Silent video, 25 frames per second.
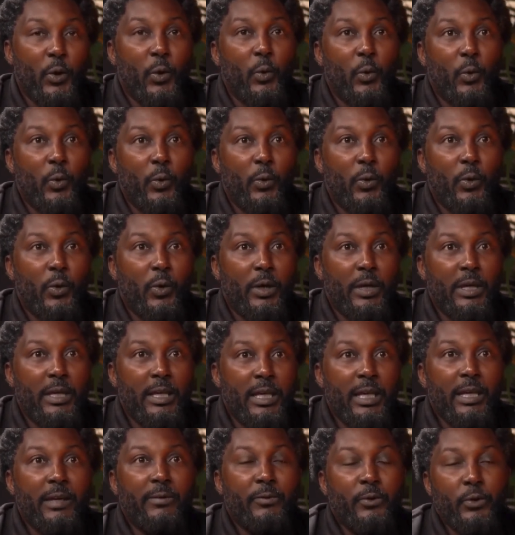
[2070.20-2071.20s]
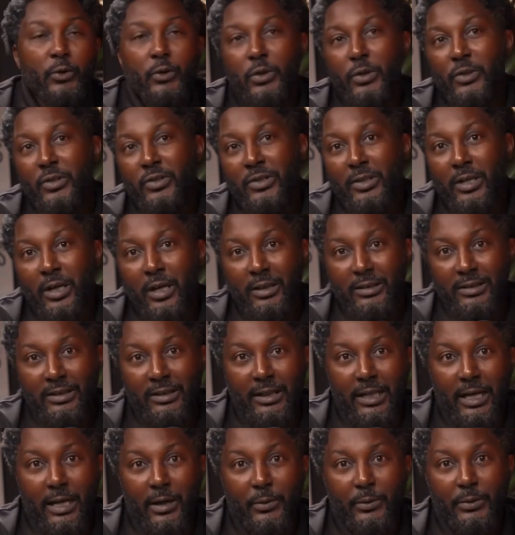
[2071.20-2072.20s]
So if you're just
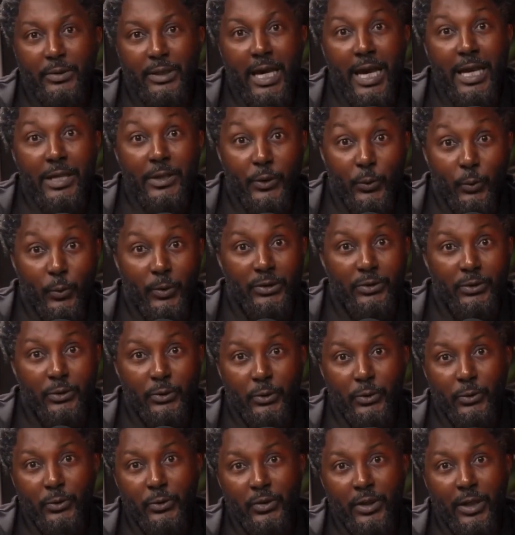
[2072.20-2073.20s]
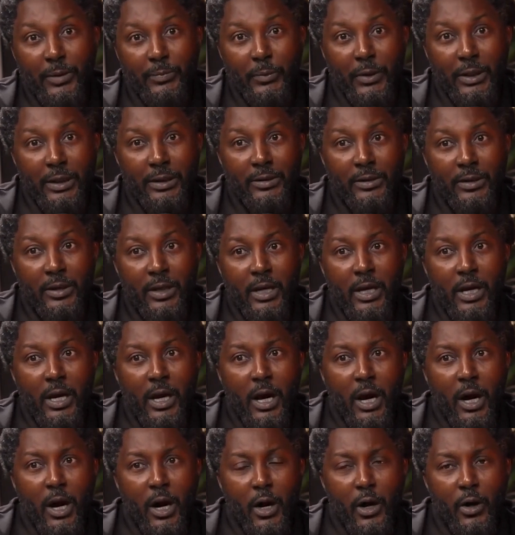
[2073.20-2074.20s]
starting out and you want to do something,
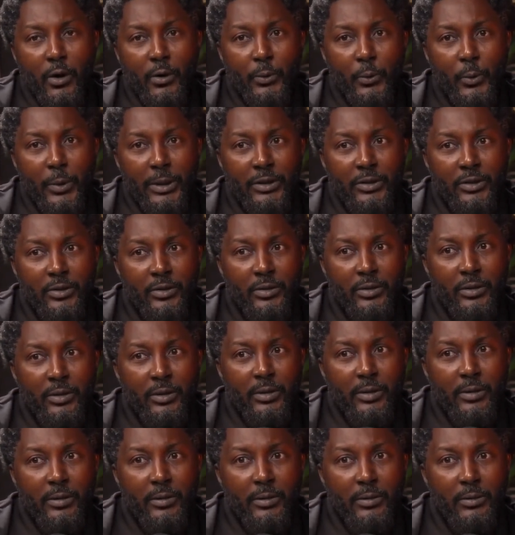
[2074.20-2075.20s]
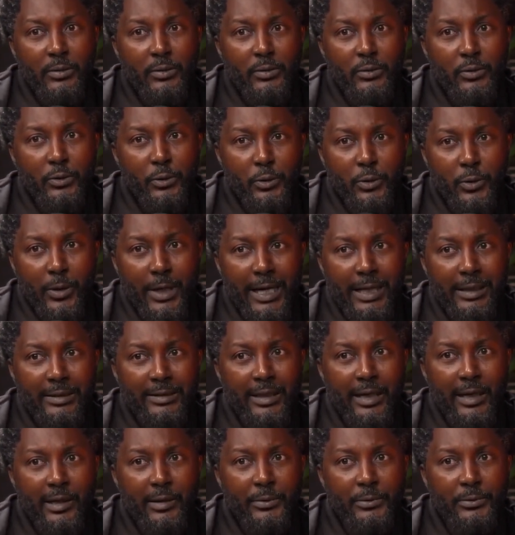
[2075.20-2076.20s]
always try
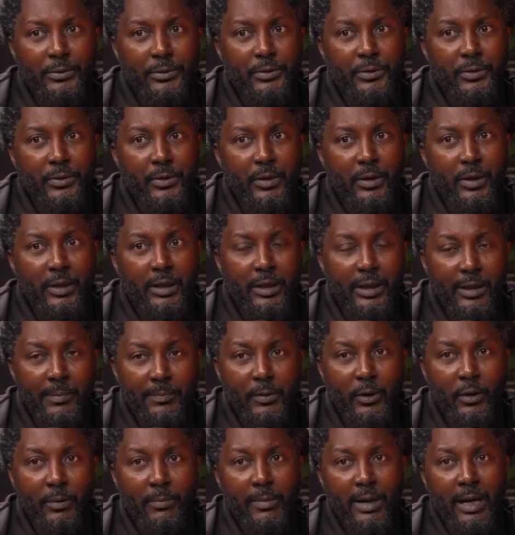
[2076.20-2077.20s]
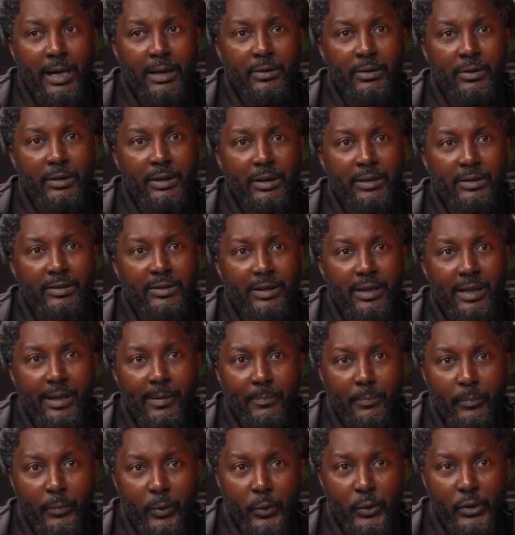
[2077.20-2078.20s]
it out, keep your mind on it,
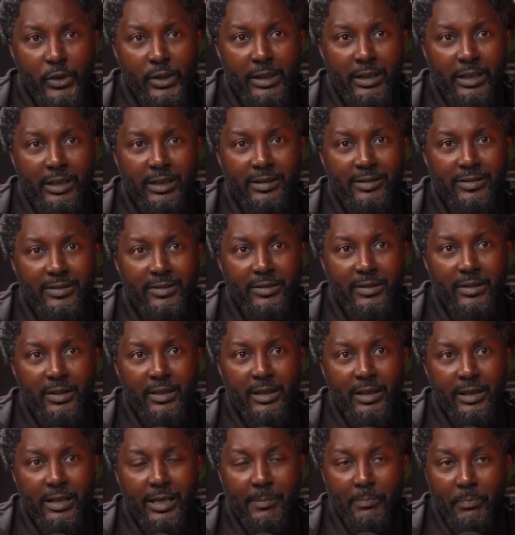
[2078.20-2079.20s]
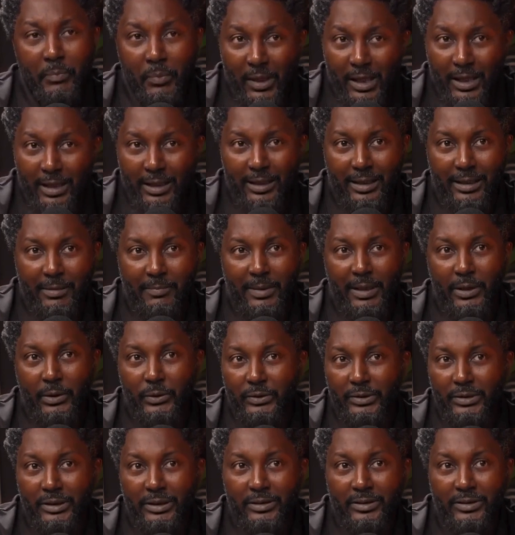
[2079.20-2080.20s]
keep pushing it, keep thinking
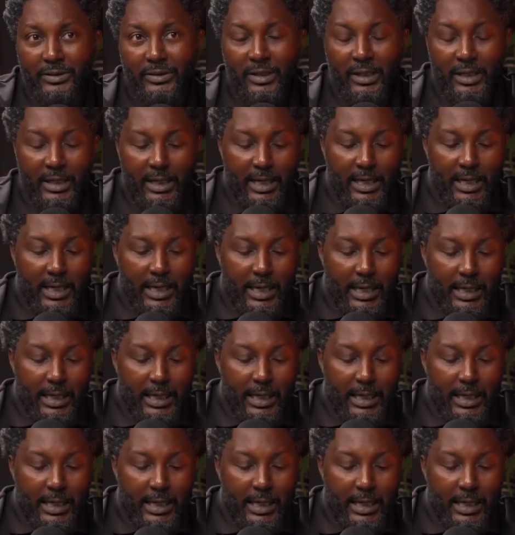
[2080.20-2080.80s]
about it.